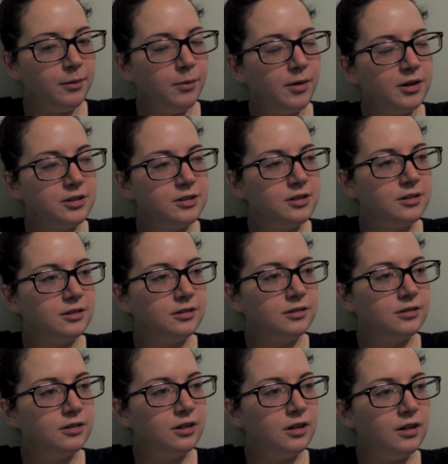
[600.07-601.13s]
was much...
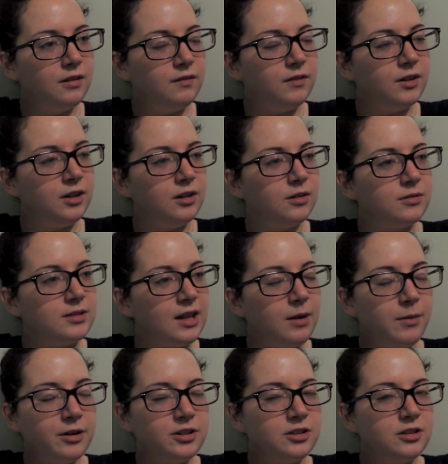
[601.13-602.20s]
videos. I
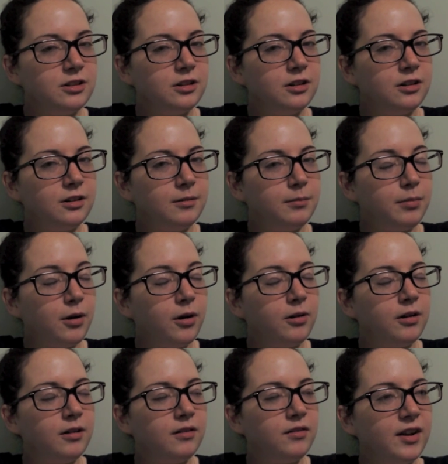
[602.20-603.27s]
watched
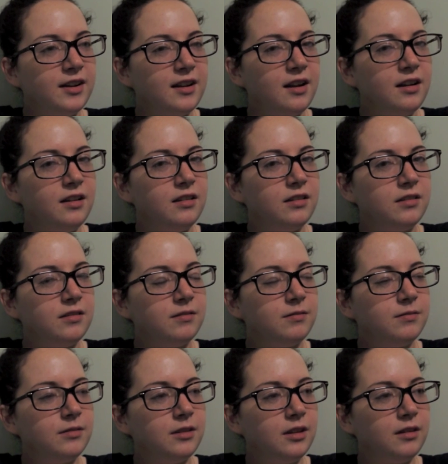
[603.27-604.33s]
part Identity
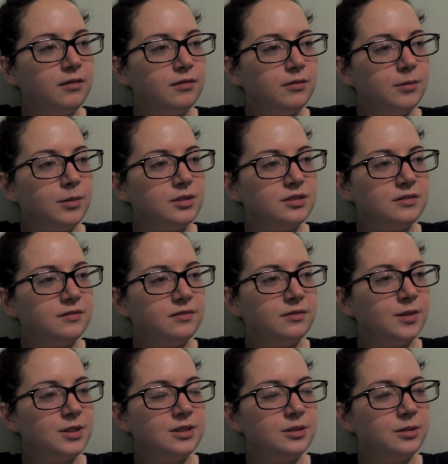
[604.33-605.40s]
Thief. Wasn't
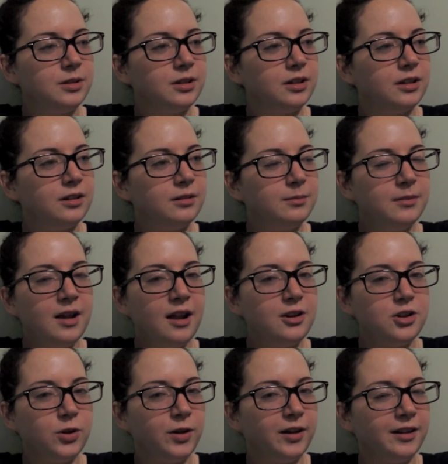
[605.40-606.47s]
too good. I'm not
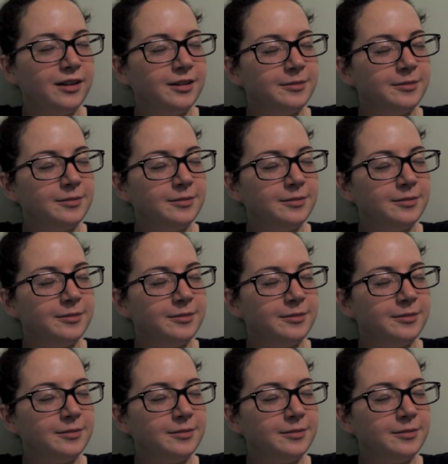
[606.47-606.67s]
enjoying